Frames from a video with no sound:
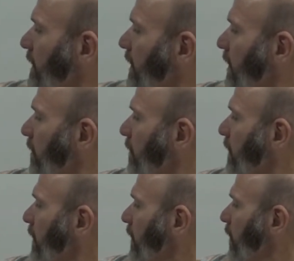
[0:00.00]

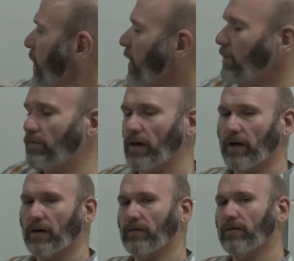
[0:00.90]
come off
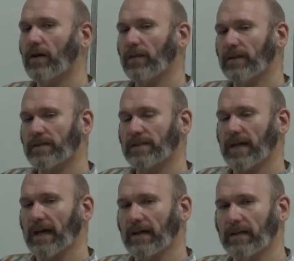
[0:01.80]
of the
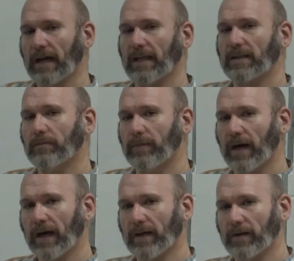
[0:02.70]
scale at the
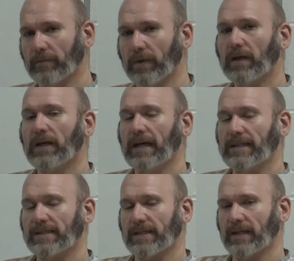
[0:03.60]
bottom
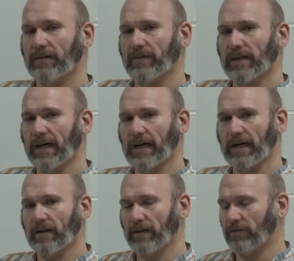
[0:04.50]
instead of the
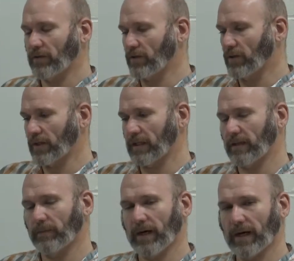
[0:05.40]
dial. If you look at the
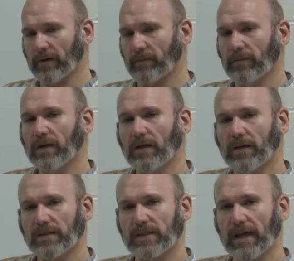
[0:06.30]
bottom
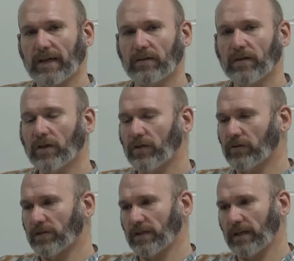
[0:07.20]
scale, you'll
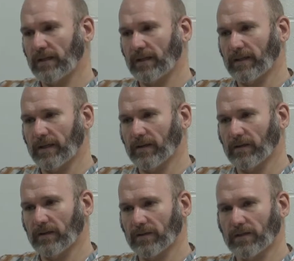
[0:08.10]
see that
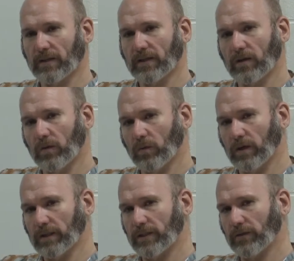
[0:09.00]
there's
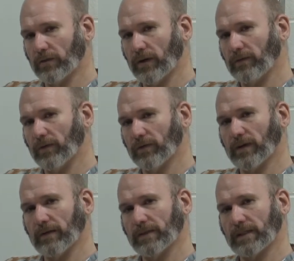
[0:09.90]
1, 2, 3, 4,
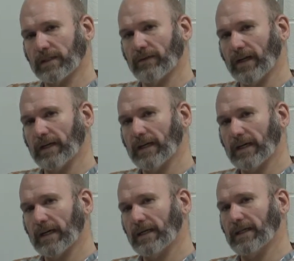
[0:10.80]
5, 6, 7, 8,
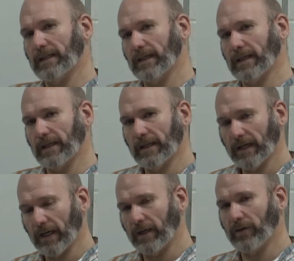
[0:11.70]
9, and then
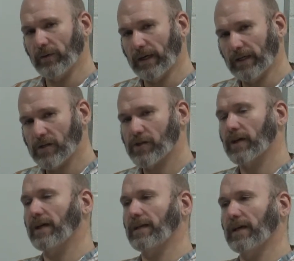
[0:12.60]
a new inch,
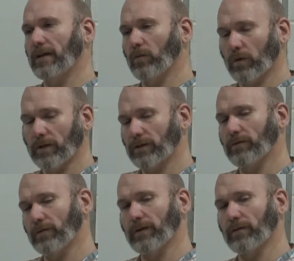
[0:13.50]
and then 1, 2,
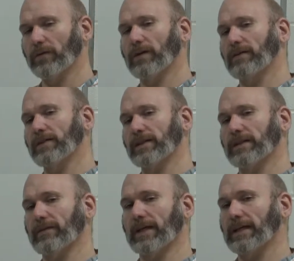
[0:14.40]
3, 4, 5, 6, 7, 8,